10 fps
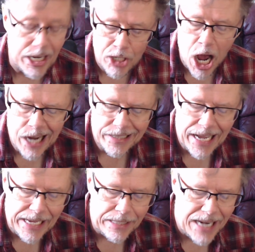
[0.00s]
Dog
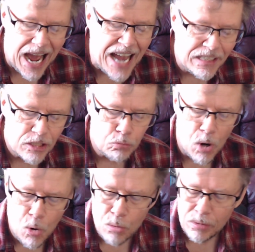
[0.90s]
Night, Ice
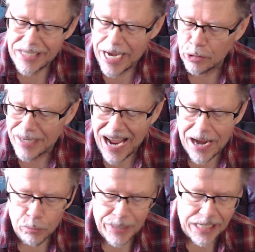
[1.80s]
Rose, Harry
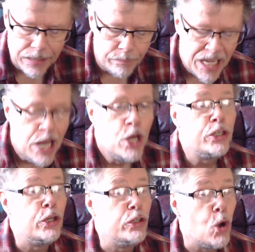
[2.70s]
Irene,
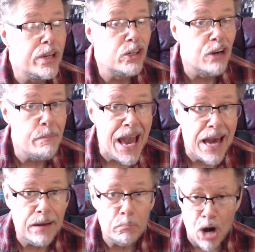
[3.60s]
You Know You're a
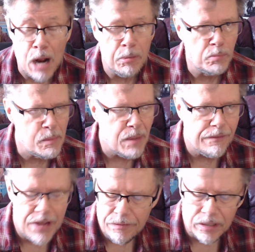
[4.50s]
Man, probably my
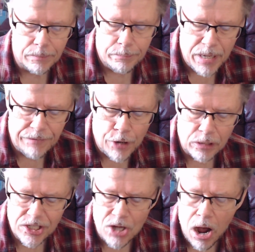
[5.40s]
favorite Beefheart
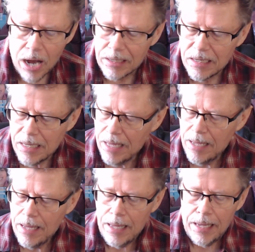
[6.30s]
song.
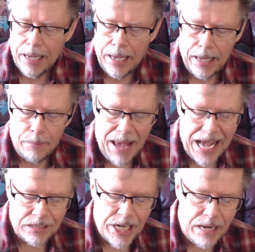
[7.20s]
Bat
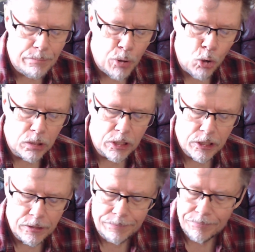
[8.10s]
Chain
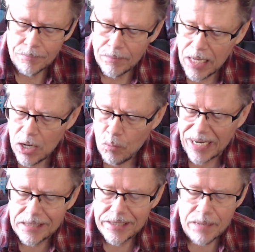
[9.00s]
Puller, When I
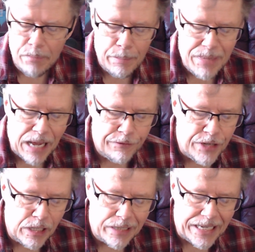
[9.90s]
See Mummy, I
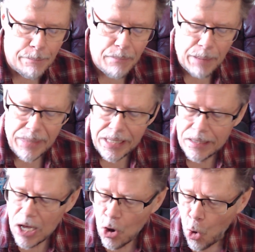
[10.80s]
Feel Like a Mummy.
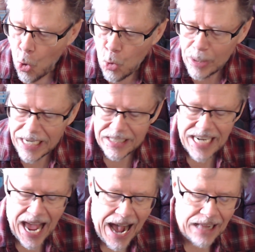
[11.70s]
Ode to
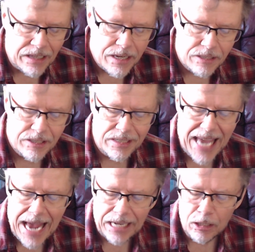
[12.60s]
Alex,
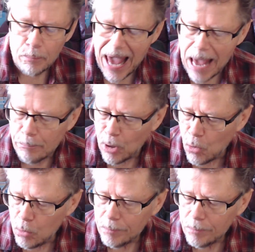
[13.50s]
Candle Mamble.